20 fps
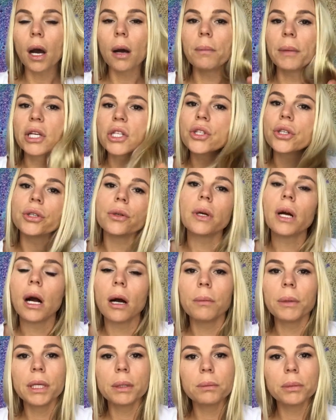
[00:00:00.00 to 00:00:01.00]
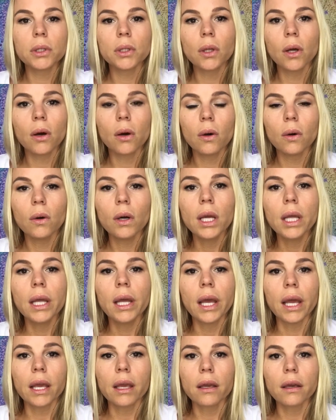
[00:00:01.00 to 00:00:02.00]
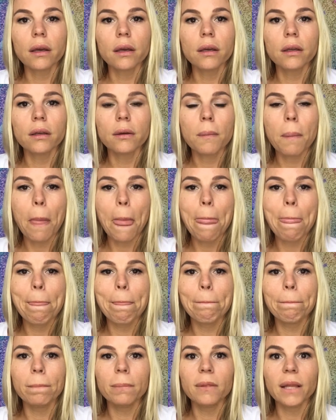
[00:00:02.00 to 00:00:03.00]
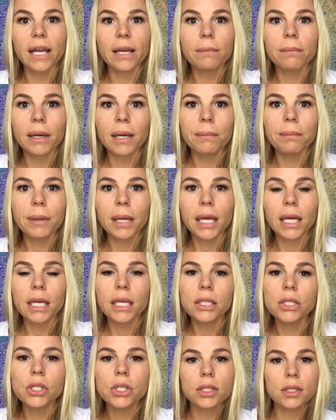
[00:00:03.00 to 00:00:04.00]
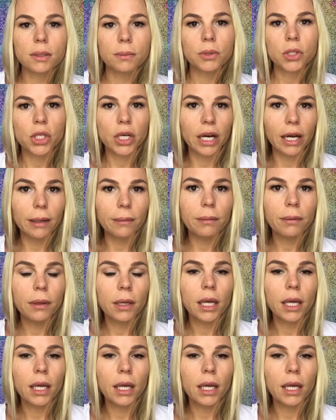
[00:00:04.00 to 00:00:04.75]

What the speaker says: Make sure you comment below and like my page, subscribe,